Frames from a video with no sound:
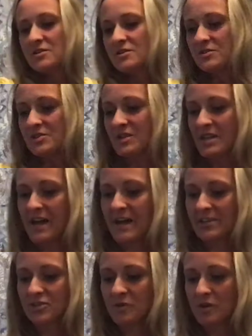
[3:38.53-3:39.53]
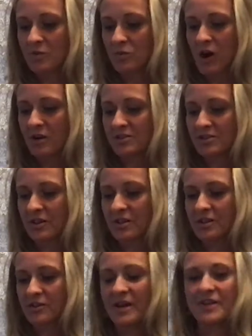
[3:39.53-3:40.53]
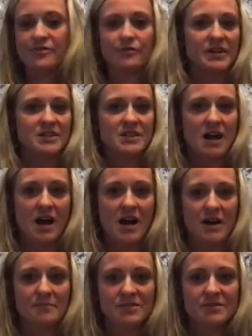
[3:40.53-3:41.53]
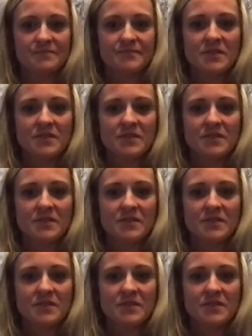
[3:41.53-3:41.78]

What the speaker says: So the next one, we're also going to do it 3 times.